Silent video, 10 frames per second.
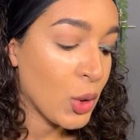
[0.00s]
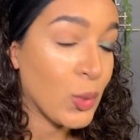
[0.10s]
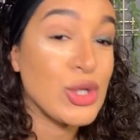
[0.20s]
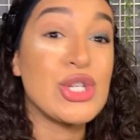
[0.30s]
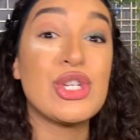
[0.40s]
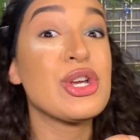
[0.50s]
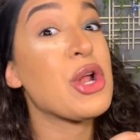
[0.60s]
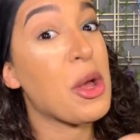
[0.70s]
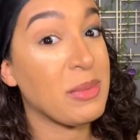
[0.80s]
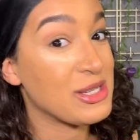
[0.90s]
We should
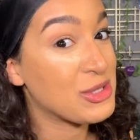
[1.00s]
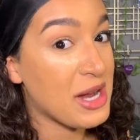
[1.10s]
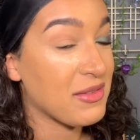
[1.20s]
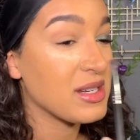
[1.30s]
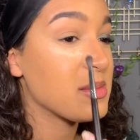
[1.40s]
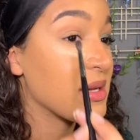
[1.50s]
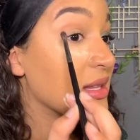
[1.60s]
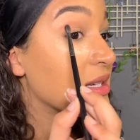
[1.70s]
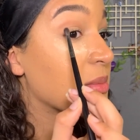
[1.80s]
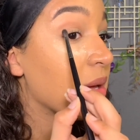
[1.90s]
all be striving to be
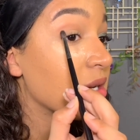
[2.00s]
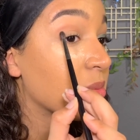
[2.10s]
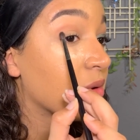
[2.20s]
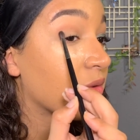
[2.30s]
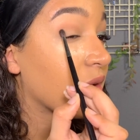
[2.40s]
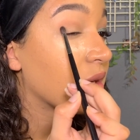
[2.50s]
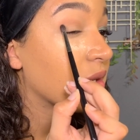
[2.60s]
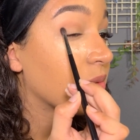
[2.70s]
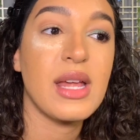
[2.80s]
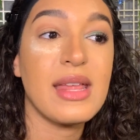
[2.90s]
the dependable friend.
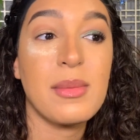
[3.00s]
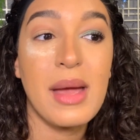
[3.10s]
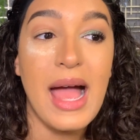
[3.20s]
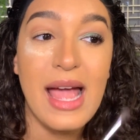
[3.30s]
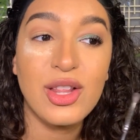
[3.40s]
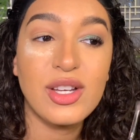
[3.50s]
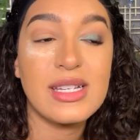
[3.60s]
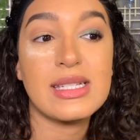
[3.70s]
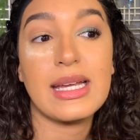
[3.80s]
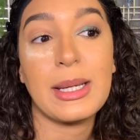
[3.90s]
And then my eye look
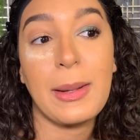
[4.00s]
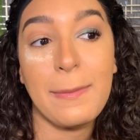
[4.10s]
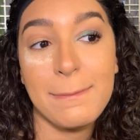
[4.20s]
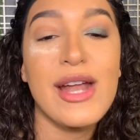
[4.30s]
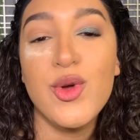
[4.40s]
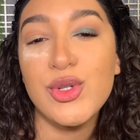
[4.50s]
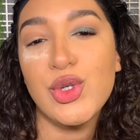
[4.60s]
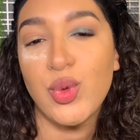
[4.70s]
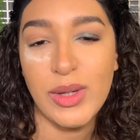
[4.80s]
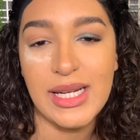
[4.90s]
is like, I know it's
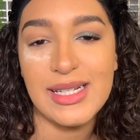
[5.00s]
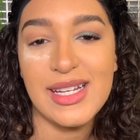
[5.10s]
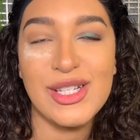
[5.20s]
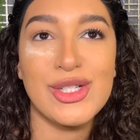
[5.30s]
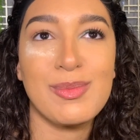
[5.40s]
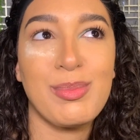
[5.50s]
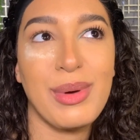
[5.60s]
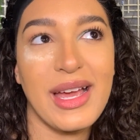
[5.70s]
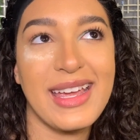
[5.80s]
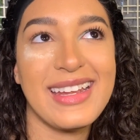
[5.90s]
green,
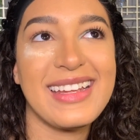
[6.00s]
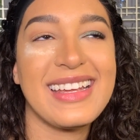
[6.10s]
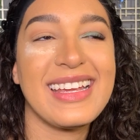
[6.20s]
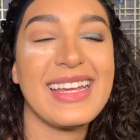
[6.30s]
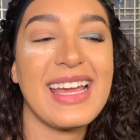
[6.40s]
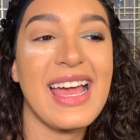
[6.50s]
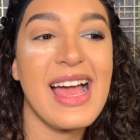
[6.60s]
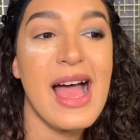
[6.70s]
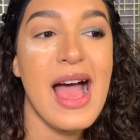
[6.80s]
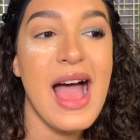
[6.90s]
but
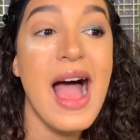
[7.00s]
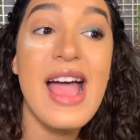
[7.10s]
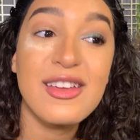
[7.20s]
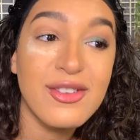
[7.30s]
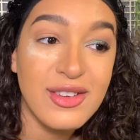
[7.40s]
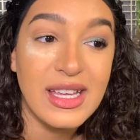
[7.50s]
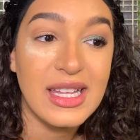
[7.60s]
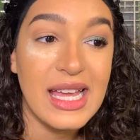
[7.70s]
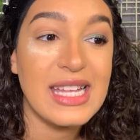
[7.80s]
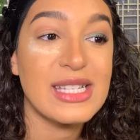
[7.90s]
I feel
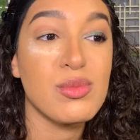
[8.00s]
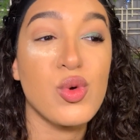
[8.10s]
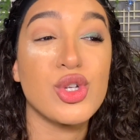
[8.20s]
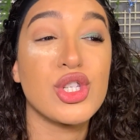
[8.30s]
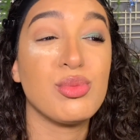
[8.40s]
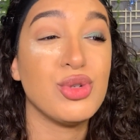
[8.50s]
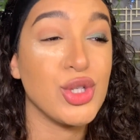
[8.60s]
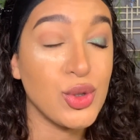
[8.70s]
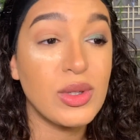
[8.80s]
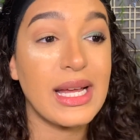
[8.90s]
like it's more
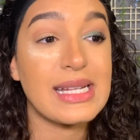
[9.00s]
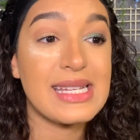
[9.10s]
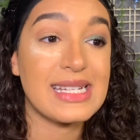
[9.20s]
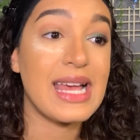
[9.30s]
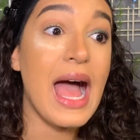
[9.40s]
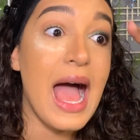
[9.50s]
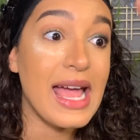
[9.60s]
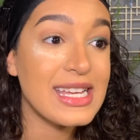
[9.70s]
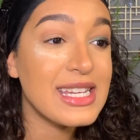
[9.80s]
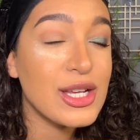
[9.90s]
subdued, like it's not as high
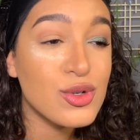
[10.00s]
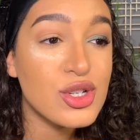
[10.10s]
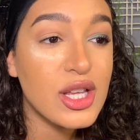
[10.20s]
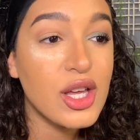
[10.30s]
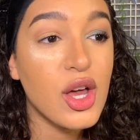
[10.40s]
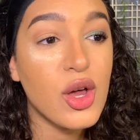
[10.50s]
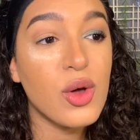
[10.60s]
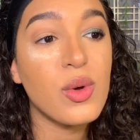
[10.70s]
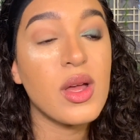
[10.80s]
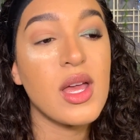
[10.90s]
as I usually
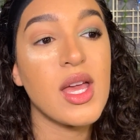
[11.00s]
go.